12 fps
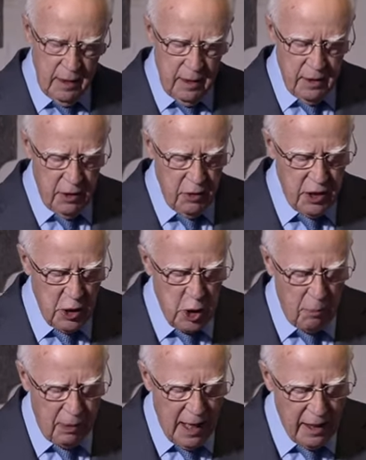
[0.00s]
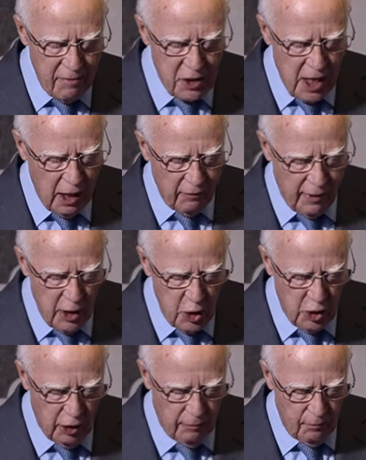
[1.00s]
So such a plan of
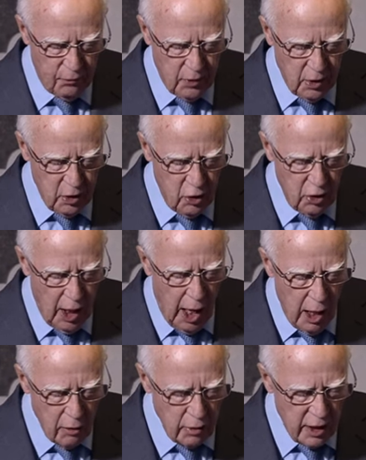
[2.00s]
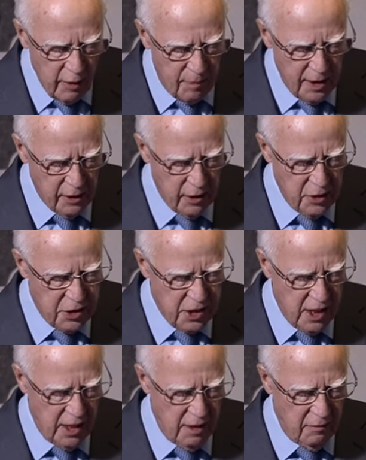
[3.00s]
salvation could only have been
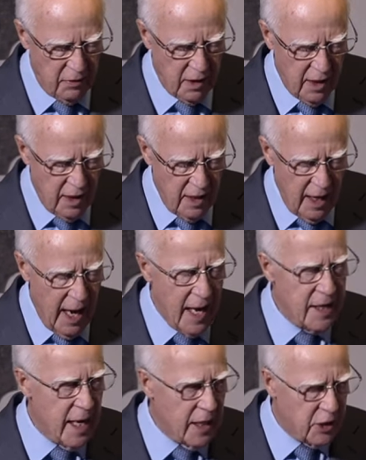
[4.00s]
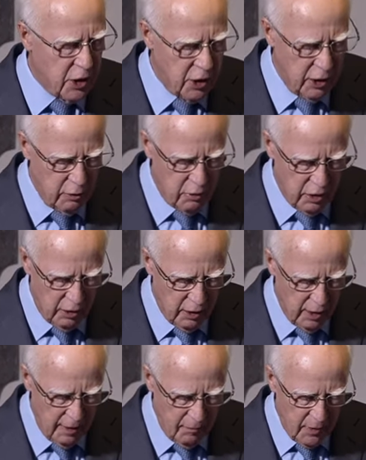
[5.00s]
conceived and executed
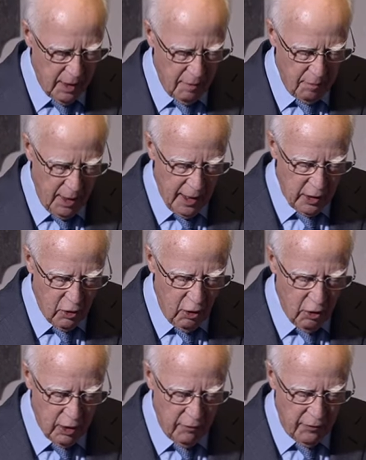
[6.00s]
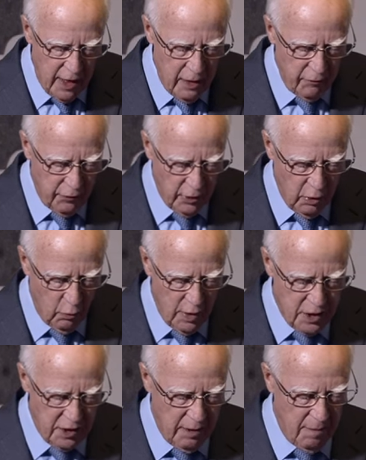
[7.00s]
by a God of infinite
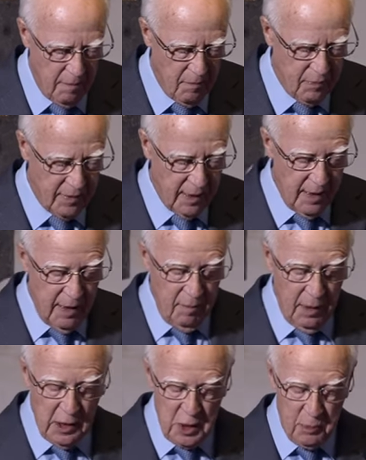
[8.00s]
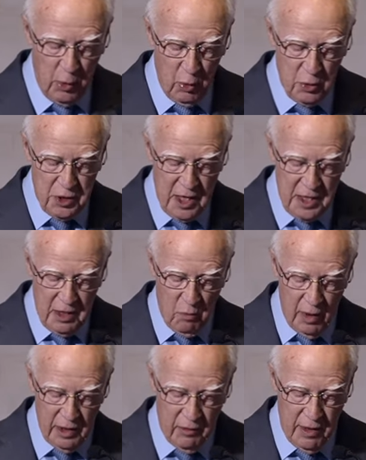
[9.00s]
wisdom. But as Paul says in
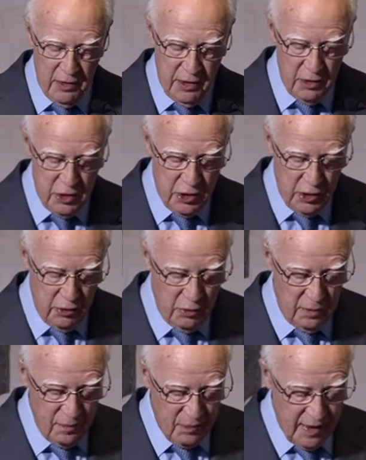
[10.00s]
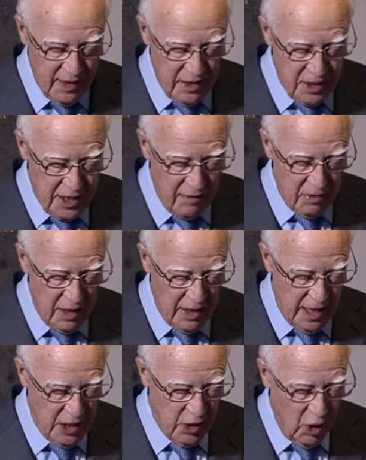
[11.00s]
1 Corinthians 2, 7 and
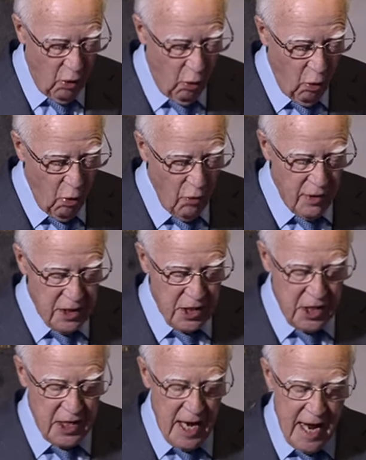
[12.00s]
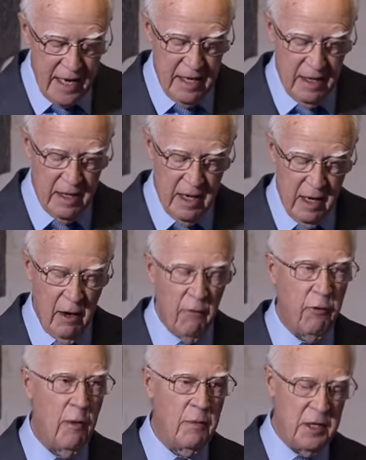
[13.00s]
8, all this is hidden
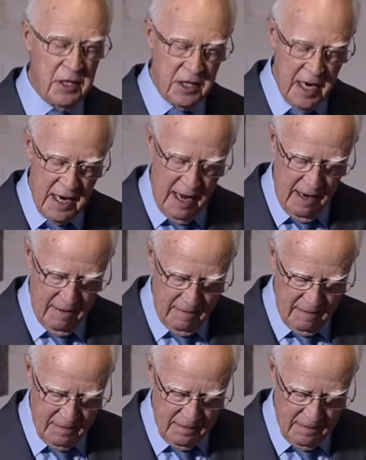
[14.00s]
from the sinner